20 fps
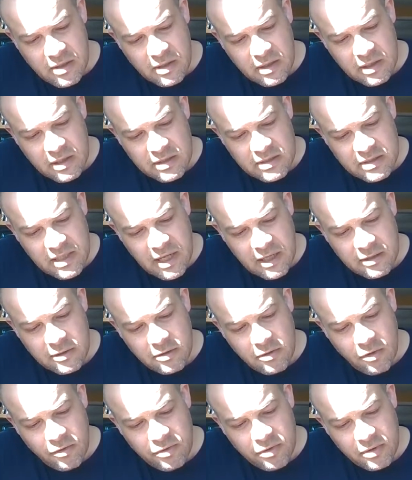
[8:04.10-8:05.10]
contact
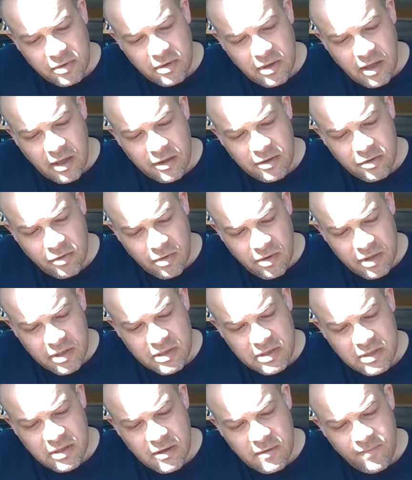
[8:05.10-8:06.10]
local
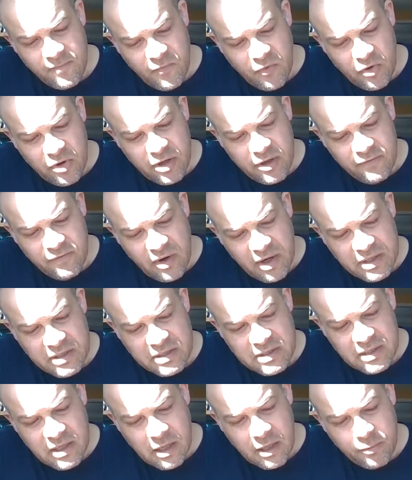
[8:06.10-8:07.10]
authorities for
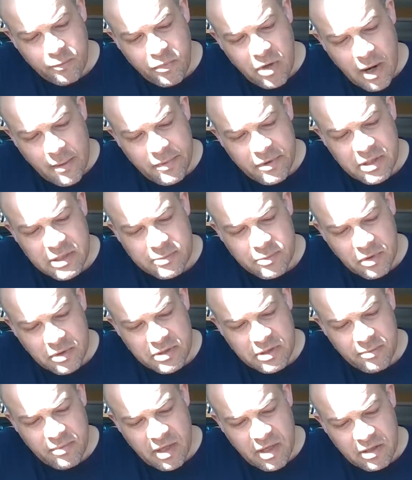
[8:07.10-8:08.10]
advice on proper
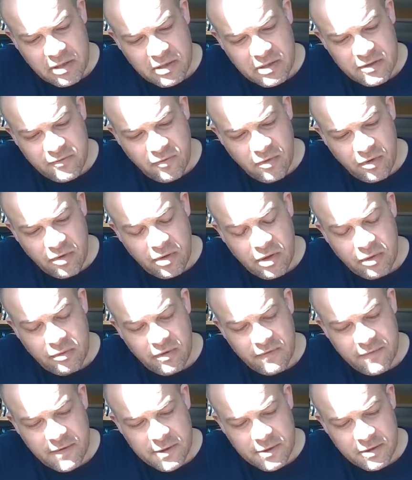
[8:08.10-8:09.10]
disposal methods for
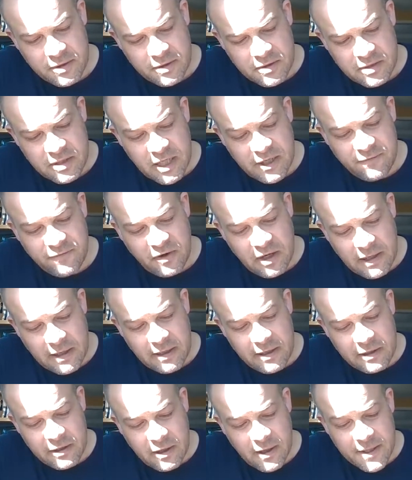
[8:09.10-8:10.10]
refrigerants. And
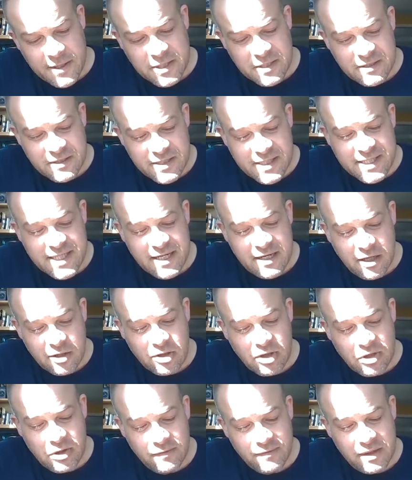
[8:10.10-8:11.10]
finally, caution,
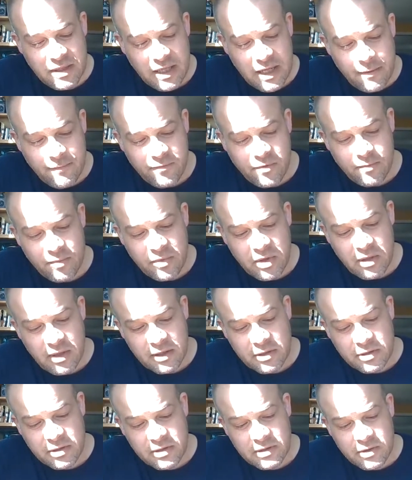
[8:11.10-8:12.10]
disconnect the UV lamp from the
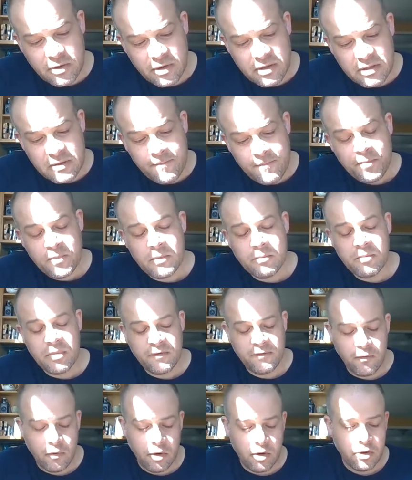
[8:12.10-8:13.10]
electric source
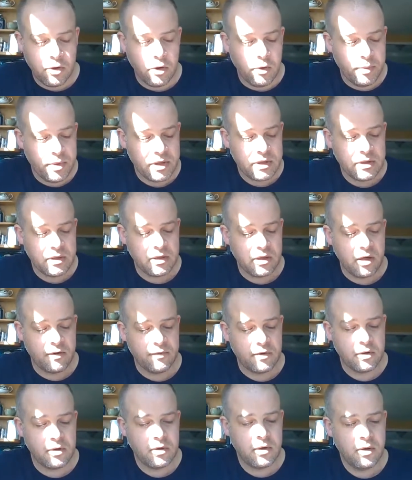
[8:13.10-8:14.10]
before opening the
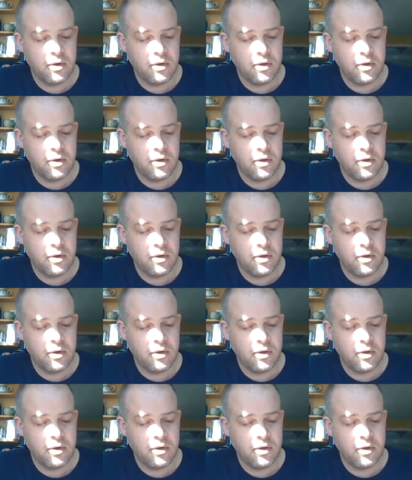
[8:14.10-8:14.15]
cover.